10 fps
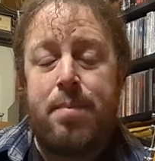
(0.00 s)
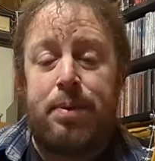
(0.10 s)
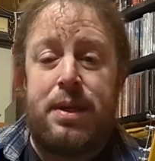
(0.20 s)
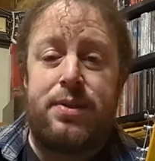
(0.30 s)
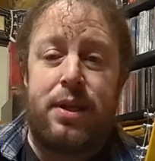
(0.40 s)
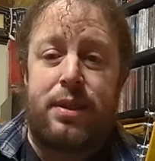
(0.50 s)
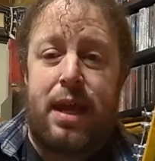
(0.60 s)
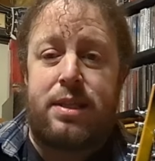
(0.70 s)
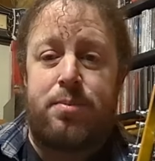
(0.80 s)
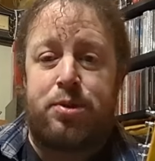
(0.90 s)
Please hit
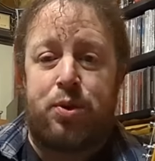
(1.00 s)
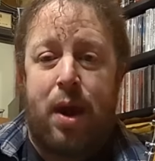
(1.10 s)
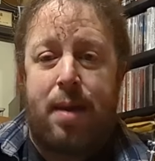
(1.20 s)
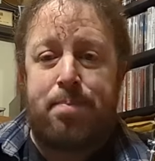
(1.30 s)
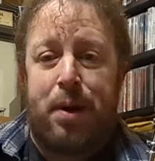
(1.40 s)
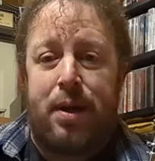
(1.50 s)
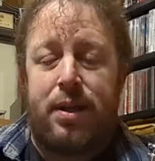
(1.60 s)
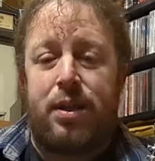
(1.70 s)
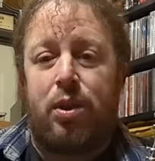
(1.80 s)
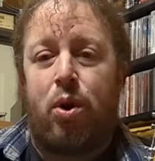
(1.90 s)
that subscribe button
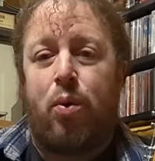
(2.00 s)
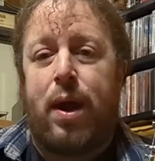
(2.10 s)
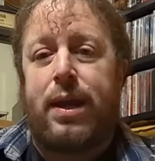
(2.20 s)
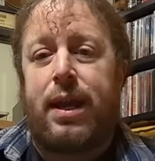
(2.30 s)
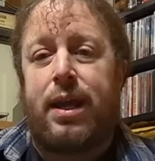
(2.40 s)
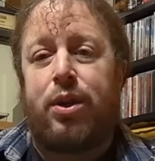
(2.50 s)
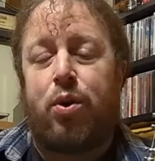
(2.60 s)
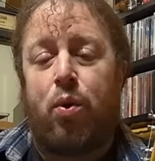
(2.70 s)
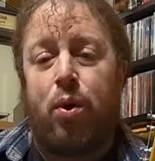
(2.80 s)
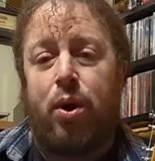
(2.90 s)
in the lower right-hand
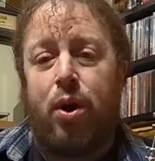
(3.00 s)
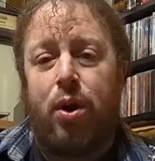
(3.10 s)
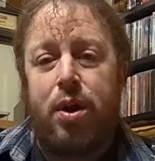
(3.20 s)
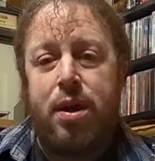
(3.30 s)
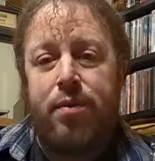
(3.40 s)
corner.